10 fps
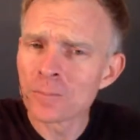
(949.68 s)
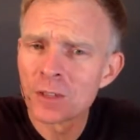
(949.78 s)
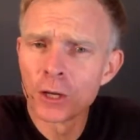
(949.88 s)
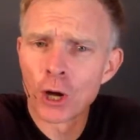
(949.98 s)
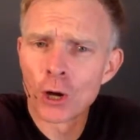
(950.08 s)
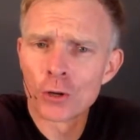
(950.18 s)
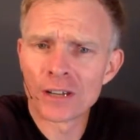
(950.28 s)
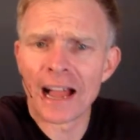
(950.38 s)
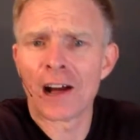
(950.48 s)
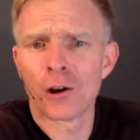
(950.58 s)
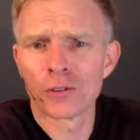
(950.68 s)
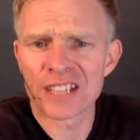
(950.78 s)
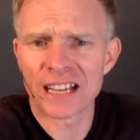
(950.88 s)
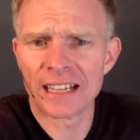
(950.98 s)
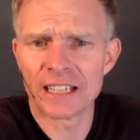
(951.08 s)
Now
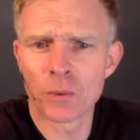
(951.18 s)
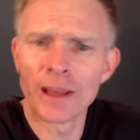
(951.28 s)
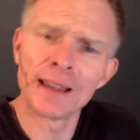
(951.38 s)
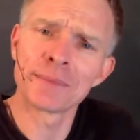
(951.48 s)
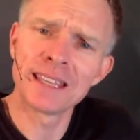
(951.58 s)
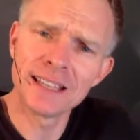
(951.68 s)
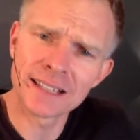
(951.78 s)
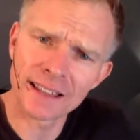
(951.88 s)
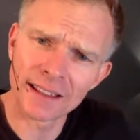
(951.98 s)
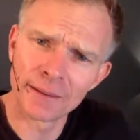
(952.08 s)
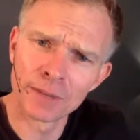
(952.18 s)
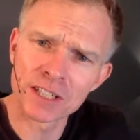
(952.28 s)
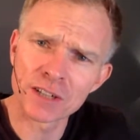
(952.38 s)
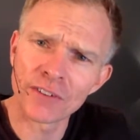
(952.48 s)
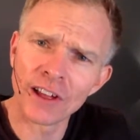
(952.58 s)
suddenly is William Kieser, the
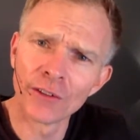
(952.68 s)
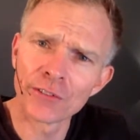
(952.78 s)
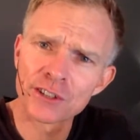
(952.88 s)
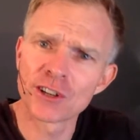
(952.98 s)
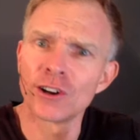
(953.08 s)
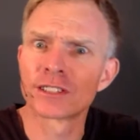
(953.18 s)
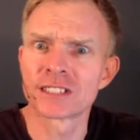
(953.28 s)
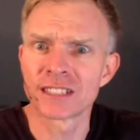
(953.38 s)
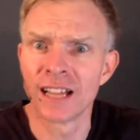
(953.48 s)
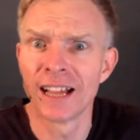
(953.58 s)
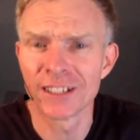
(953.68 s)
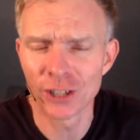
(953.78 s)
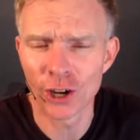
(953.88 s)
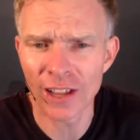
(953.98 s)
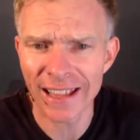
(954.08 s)
Minister of Health, has got,
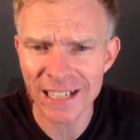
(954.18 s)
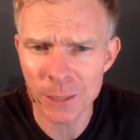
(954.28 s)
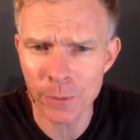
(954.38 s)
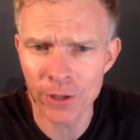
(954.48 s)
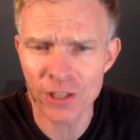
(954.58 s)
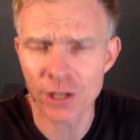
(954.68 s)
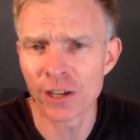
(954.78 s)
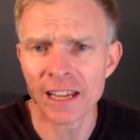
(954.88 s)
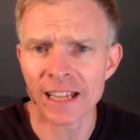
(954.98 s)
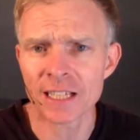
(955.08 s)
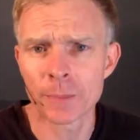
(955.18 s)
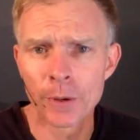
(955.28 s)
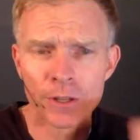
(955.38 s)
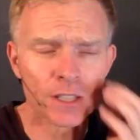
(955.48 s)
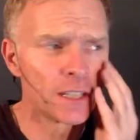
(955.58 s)
experts. The only
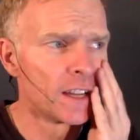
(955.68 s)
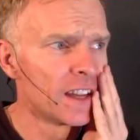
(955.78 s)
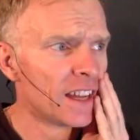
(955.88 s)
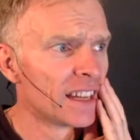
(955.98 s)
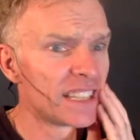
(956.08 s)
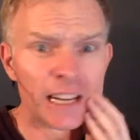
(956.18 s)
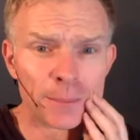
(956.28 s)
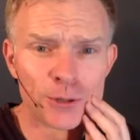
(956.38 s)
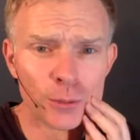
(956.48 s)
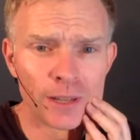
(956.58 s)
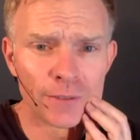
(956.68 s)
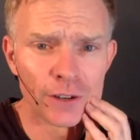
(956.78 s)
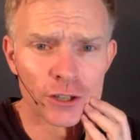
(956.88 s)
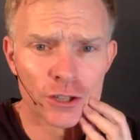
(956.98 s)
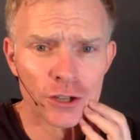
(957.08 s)
experts Jacob Zuma ever
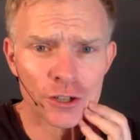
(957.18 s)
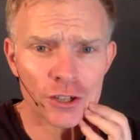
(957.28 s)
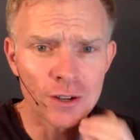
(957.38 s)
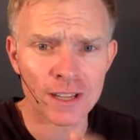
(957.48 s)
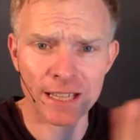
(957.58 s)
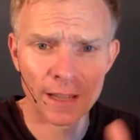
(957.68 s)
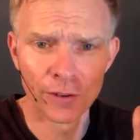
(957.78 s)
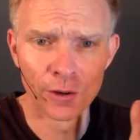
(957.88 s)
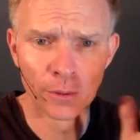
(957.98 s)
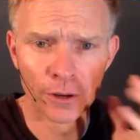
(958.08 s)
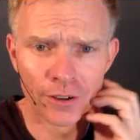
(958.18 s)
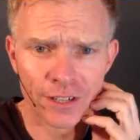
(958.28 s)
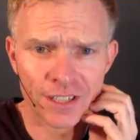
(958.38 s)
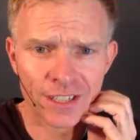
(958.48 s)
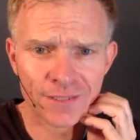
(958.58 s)
introduced to us ever were
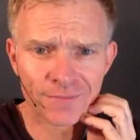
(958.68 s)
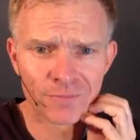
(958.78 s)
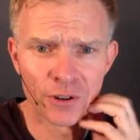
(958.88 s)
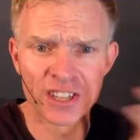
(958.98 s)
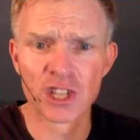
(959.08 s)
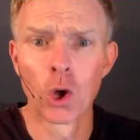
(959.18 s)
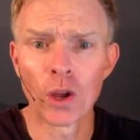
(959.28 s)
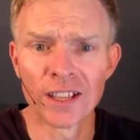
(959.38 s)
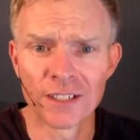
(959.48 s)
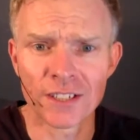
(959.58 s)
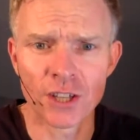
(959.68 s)
his lawyers.